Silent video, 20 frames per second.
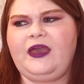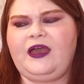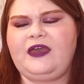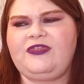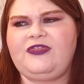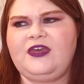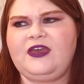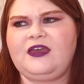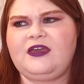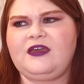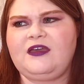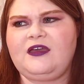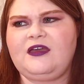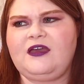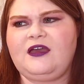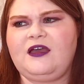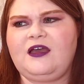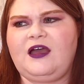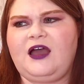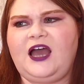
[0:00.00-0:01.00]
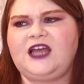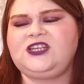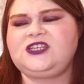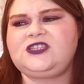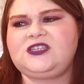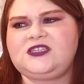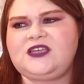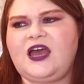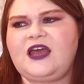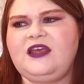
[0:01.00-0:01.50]
I think I just
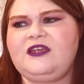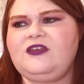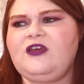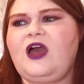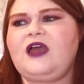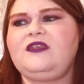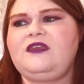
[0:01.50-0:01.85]
decided I